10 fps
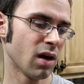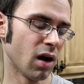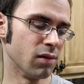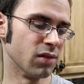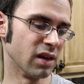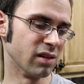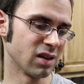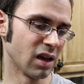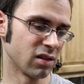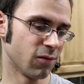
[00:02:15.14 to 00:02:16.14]
of these
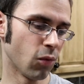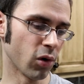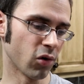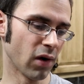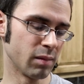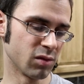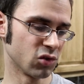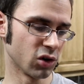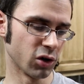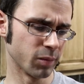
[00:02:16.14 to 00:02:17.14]
has 4 grams of
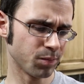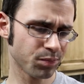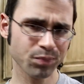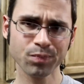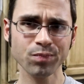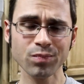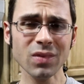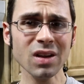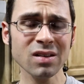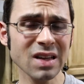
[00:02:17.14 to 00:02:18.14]
sugar.
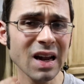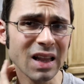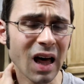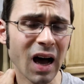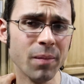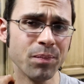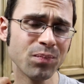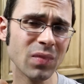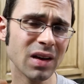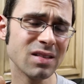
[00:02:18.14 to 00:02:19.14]
It's not a lot.
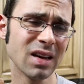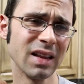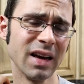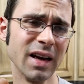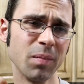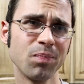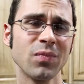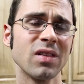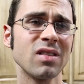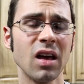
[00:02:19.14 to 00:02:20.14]
I'd say
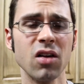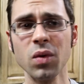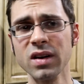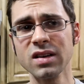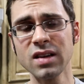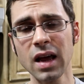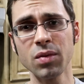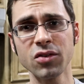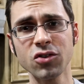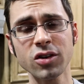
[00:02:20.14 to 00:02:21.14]
scale of 1 to 10
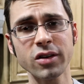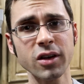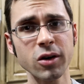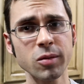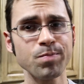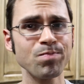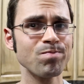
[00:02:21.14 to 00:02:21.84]
with a sugar cube.